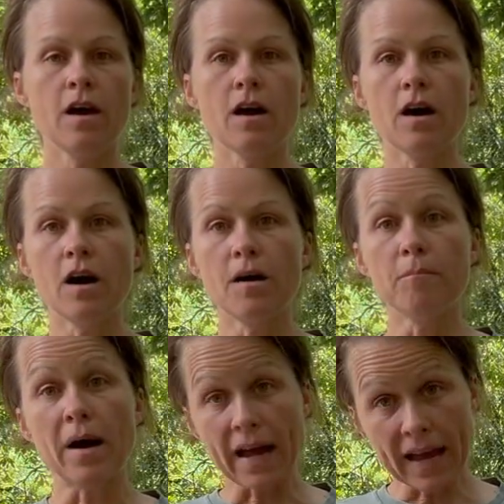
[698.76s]

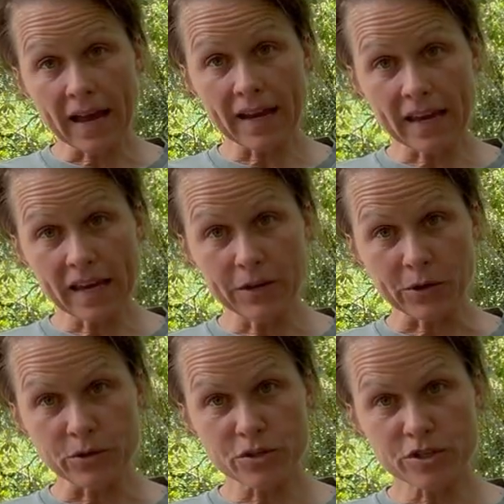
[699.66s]
my egg
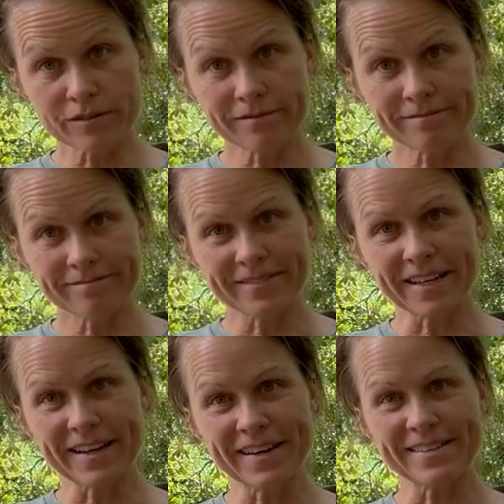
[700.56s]
eaters
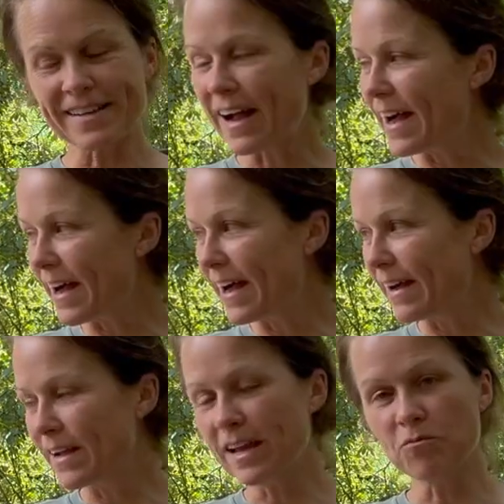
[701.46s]
that
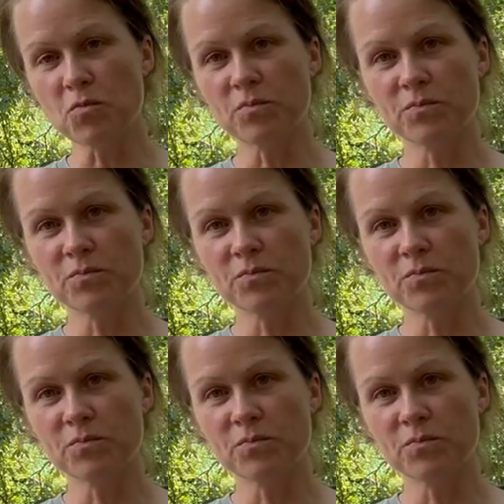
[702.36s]
I'm